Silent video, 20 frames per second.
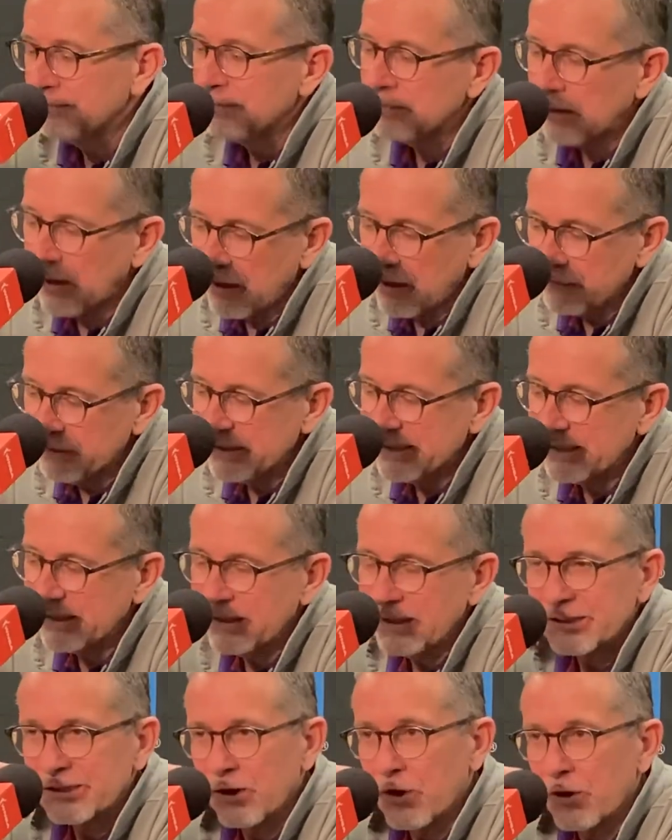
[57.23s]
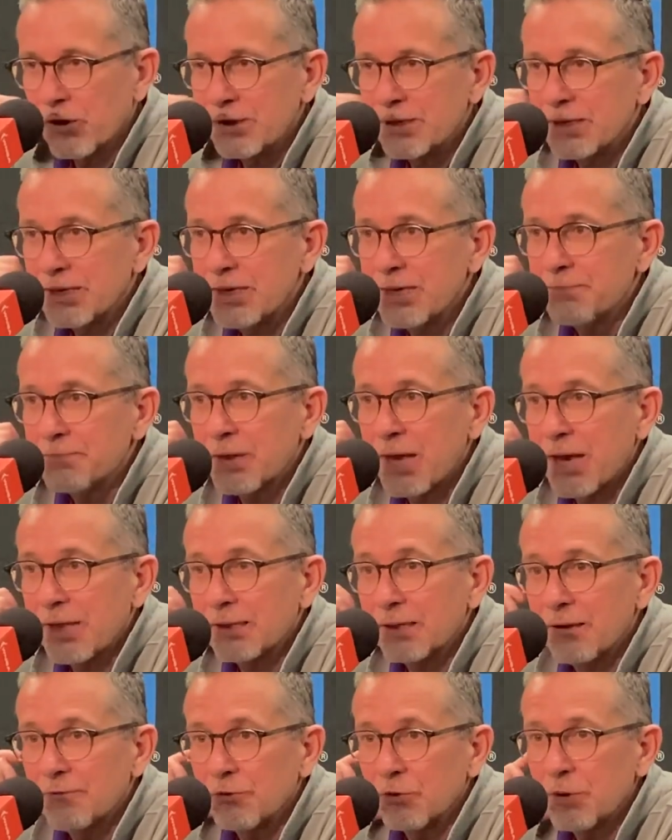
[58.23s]
Obviously, it's hard to keep that
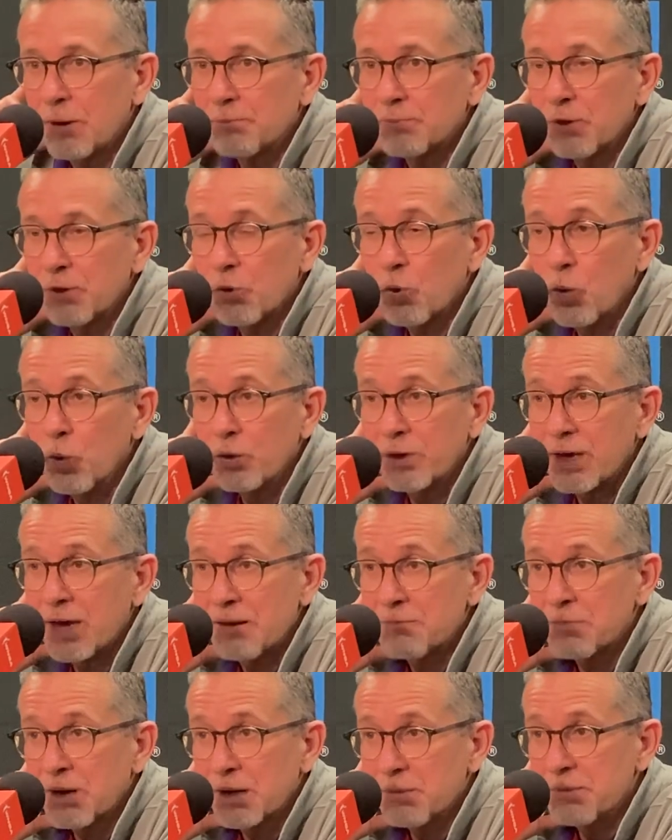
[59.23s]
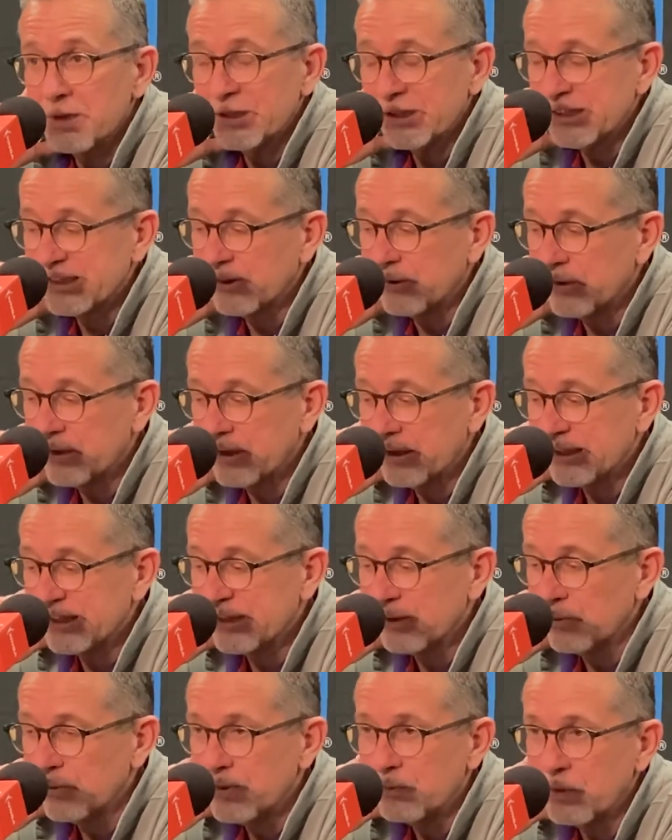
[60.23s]
level up the whole game by Minnesota,
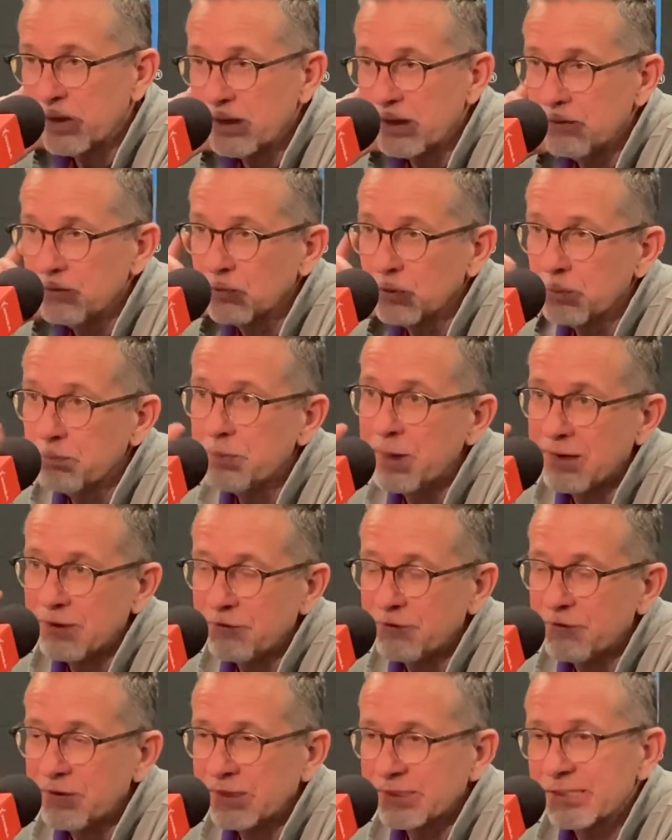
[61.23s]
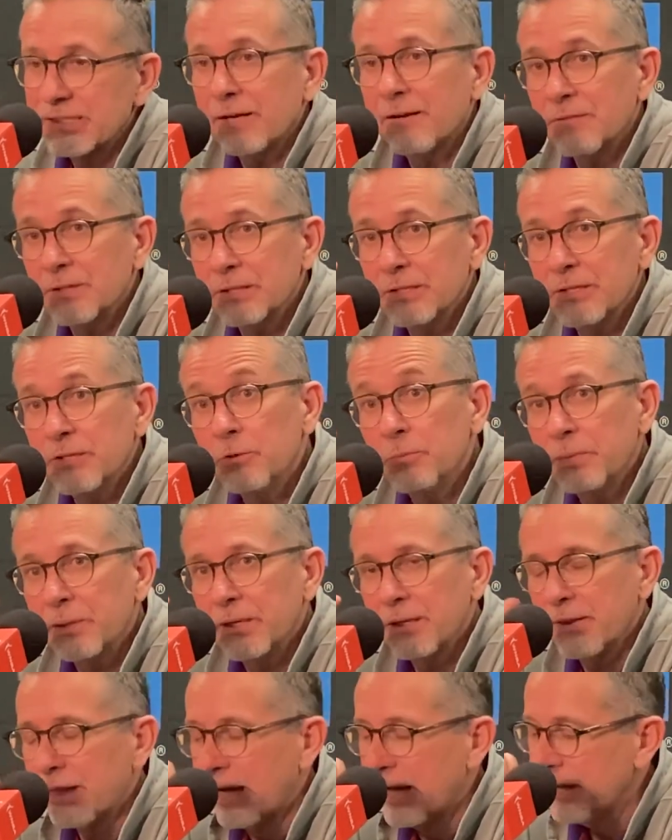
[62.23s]
so we were benefits of a little bit
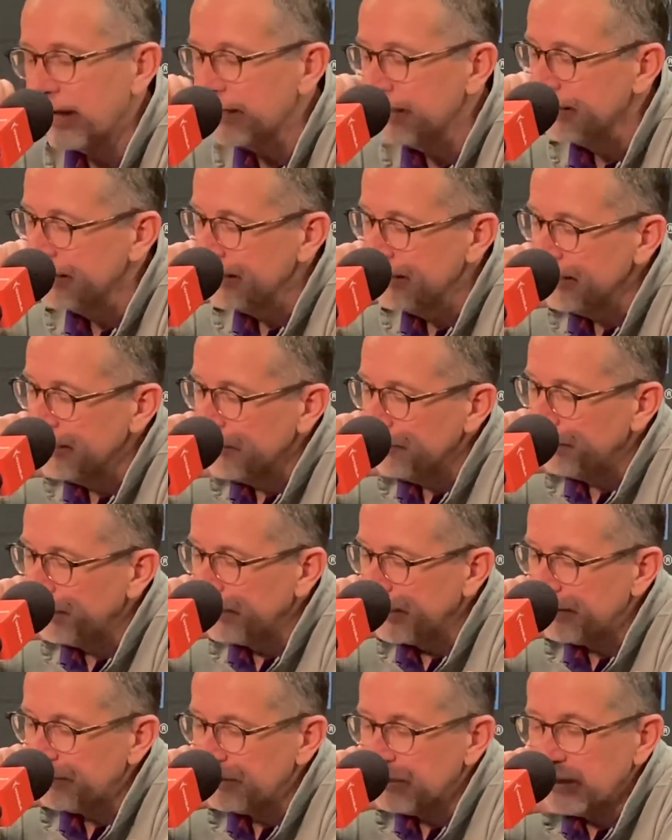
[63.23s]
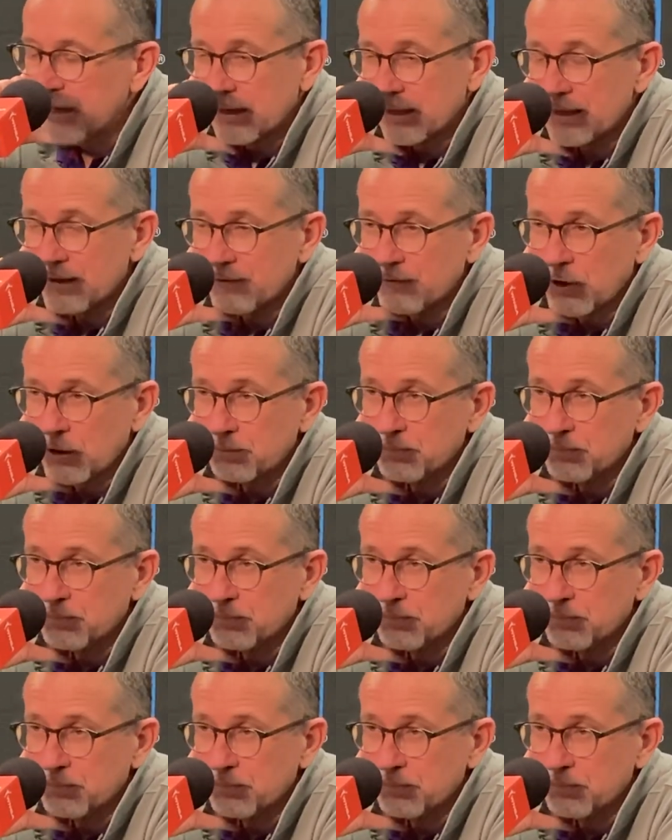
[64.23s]
of that. But you got to give our